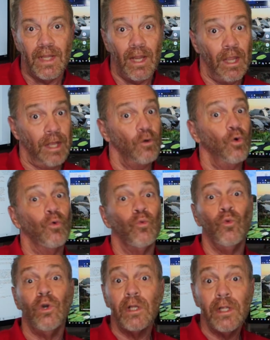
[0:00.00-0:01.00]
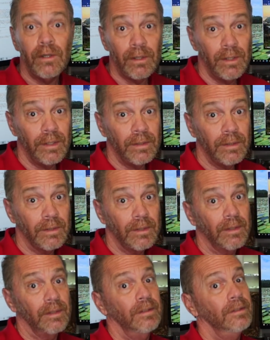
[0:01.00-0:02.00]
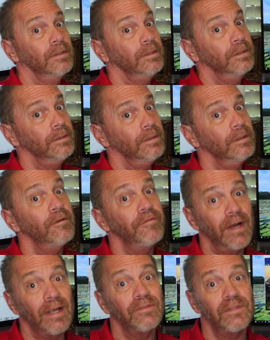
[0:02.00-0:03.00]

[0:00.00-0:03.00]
and or really hurt, you can go $5,